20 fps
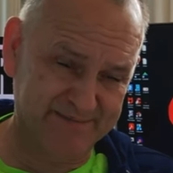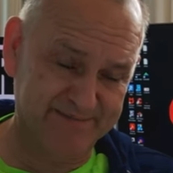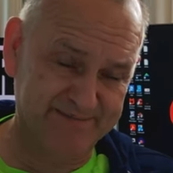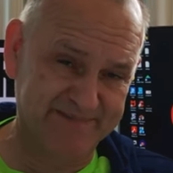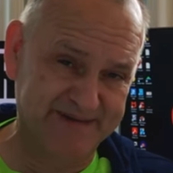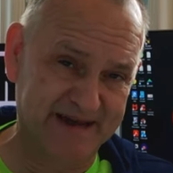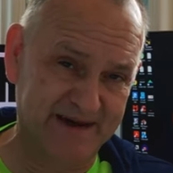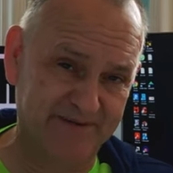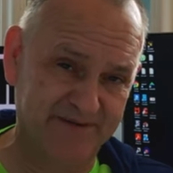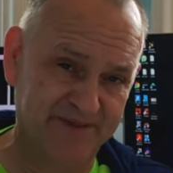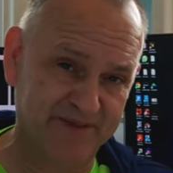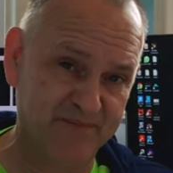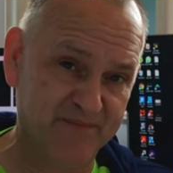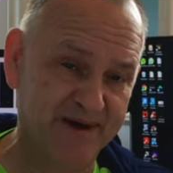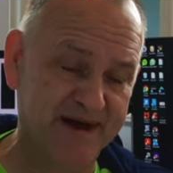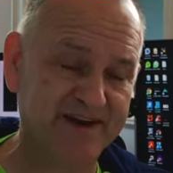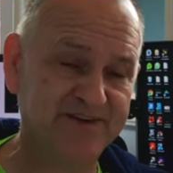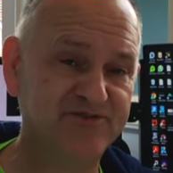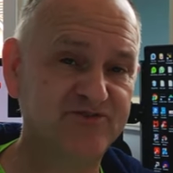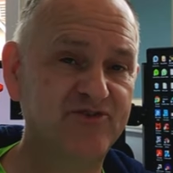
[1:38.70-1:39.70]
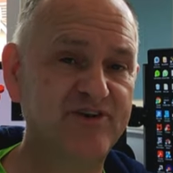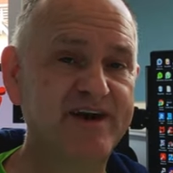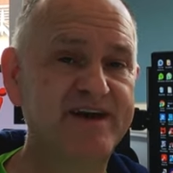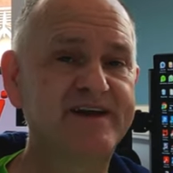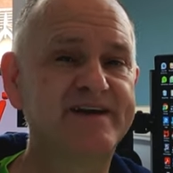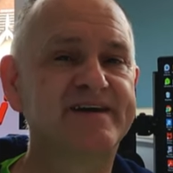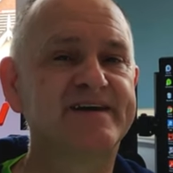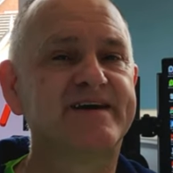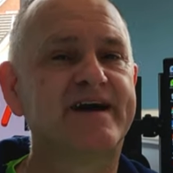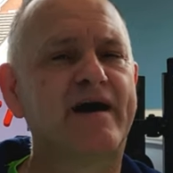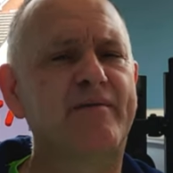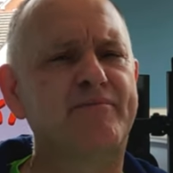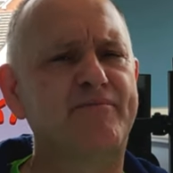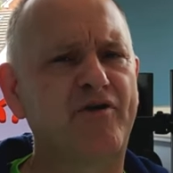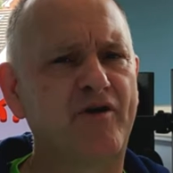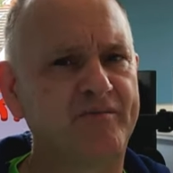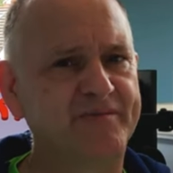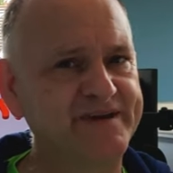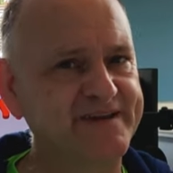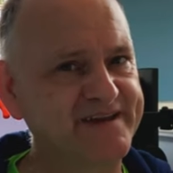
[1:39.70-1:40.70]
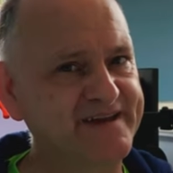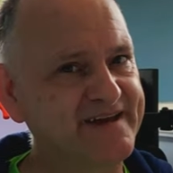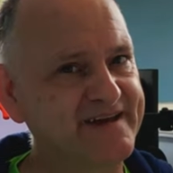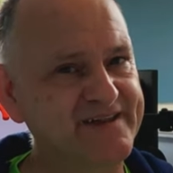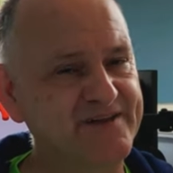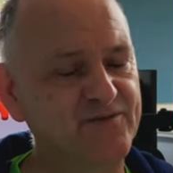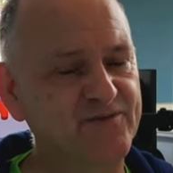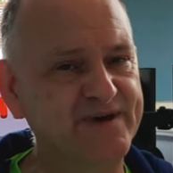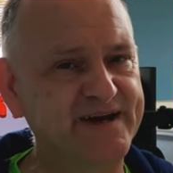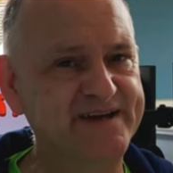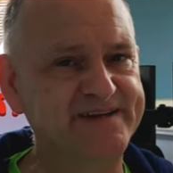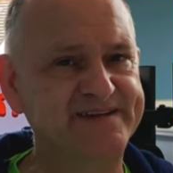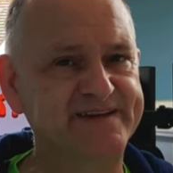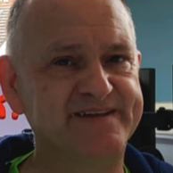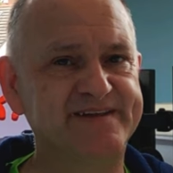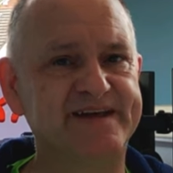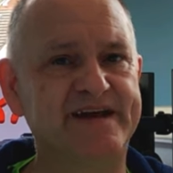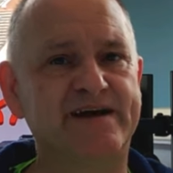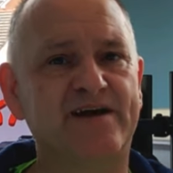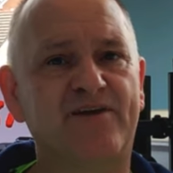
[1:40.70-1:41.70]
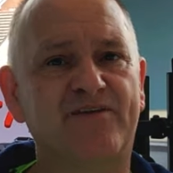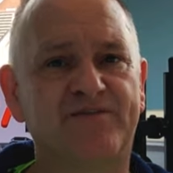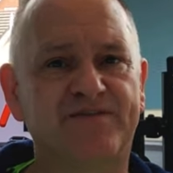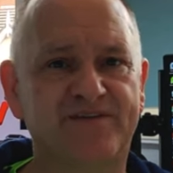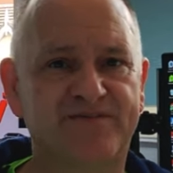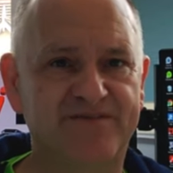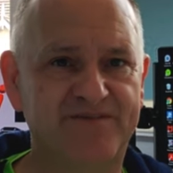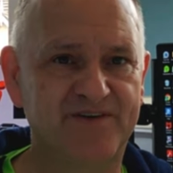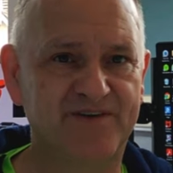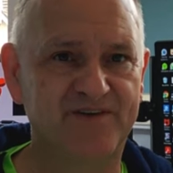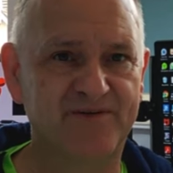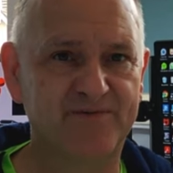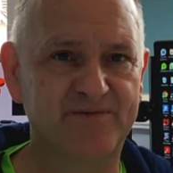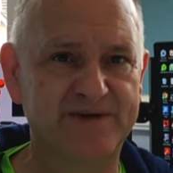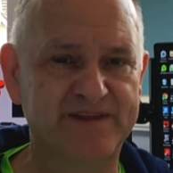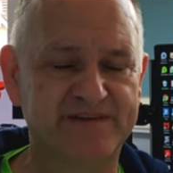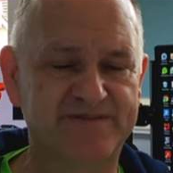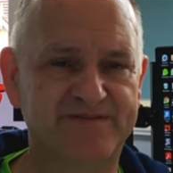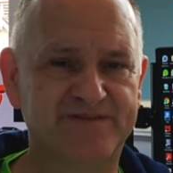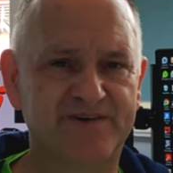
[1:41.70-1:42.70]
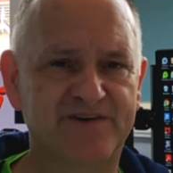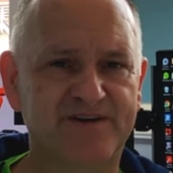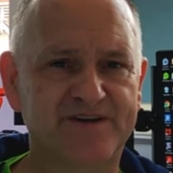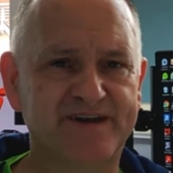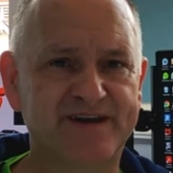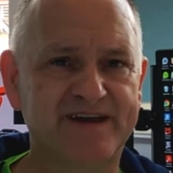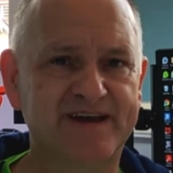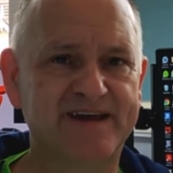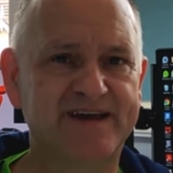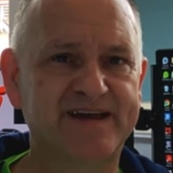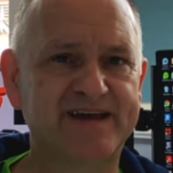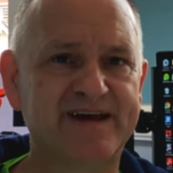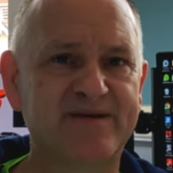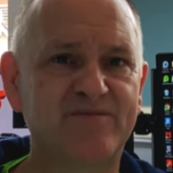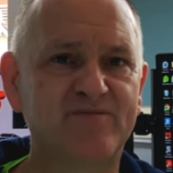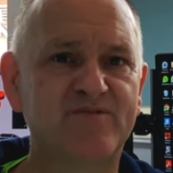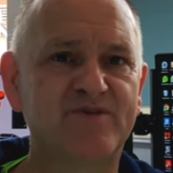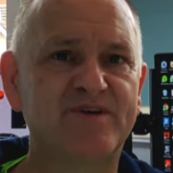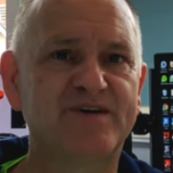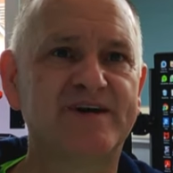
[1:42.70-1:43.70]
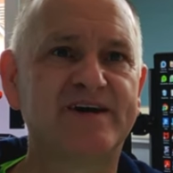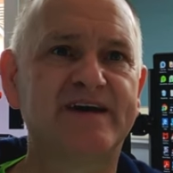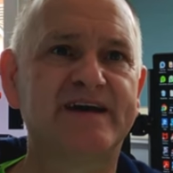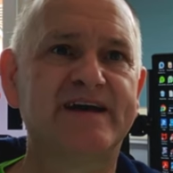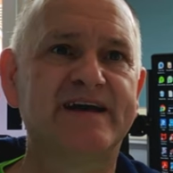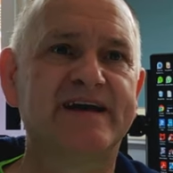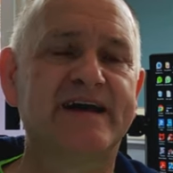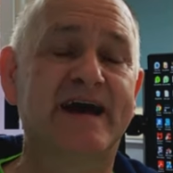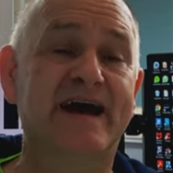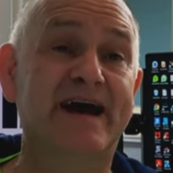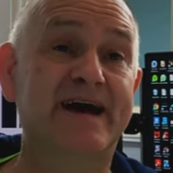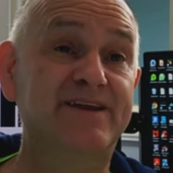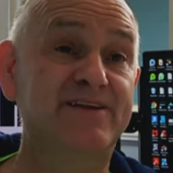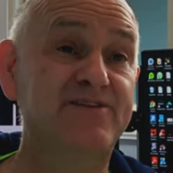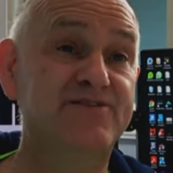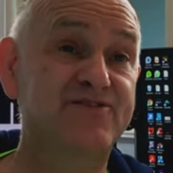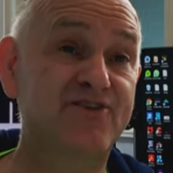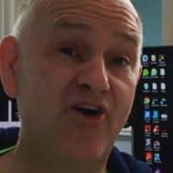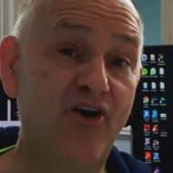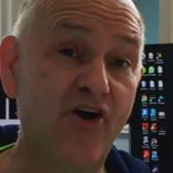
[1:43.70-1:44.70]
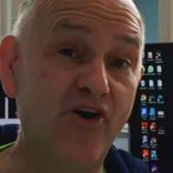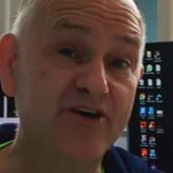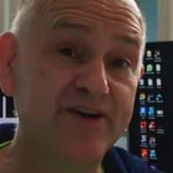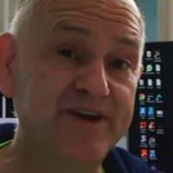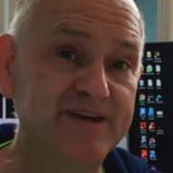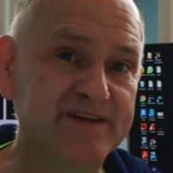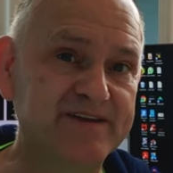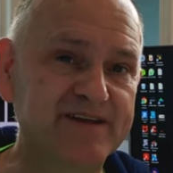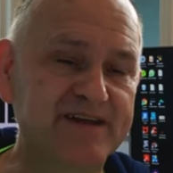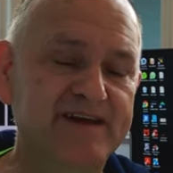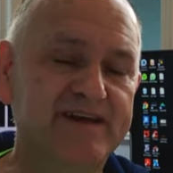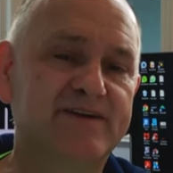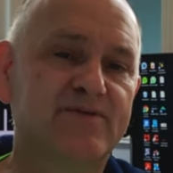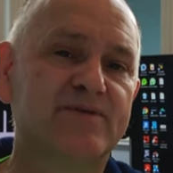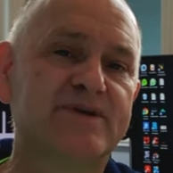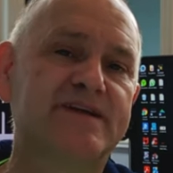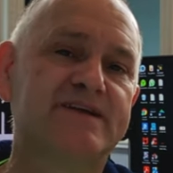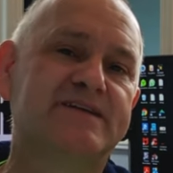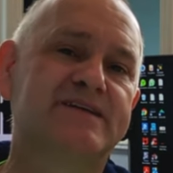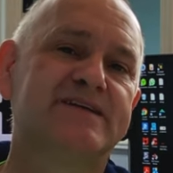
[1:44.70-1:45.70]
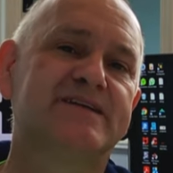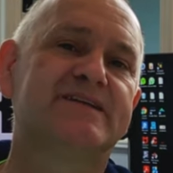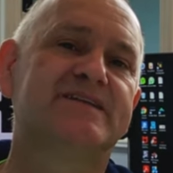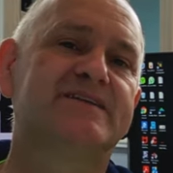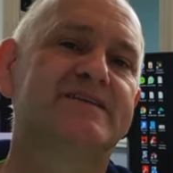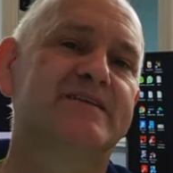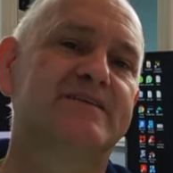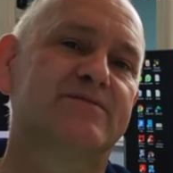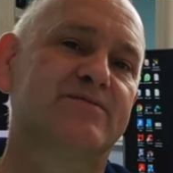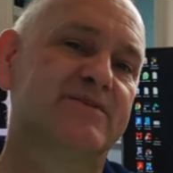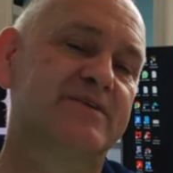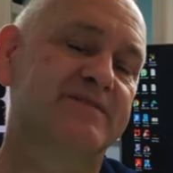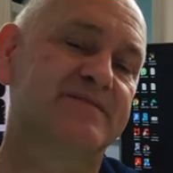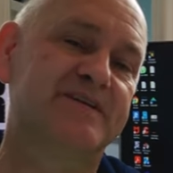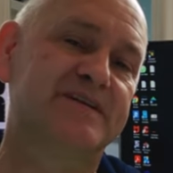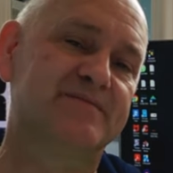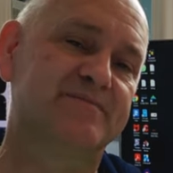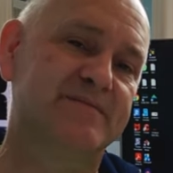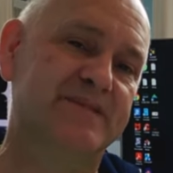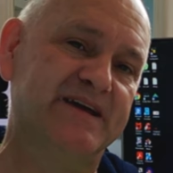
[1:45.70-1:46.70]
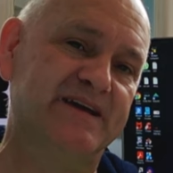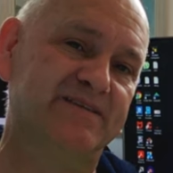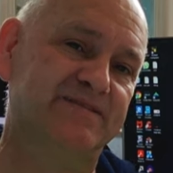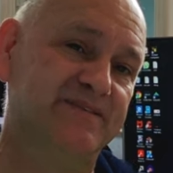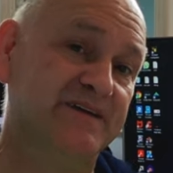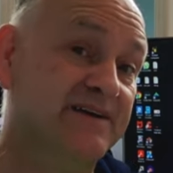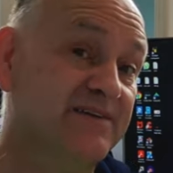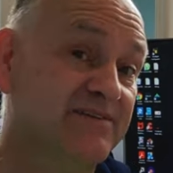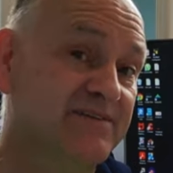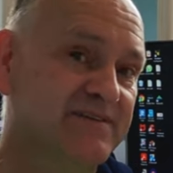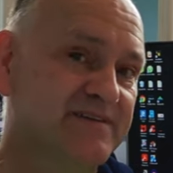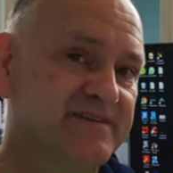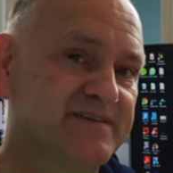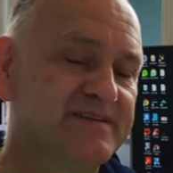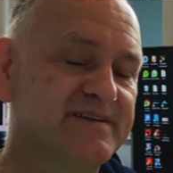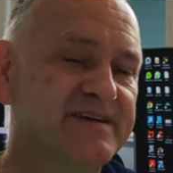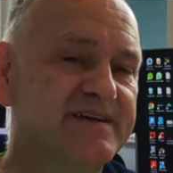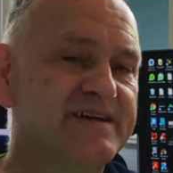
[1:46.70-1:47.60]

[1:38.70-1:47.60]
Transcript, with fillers: down on the battery probably to get the weight in there of the four, with a 4K camera. And it's got OcuSync, which is one of its main features.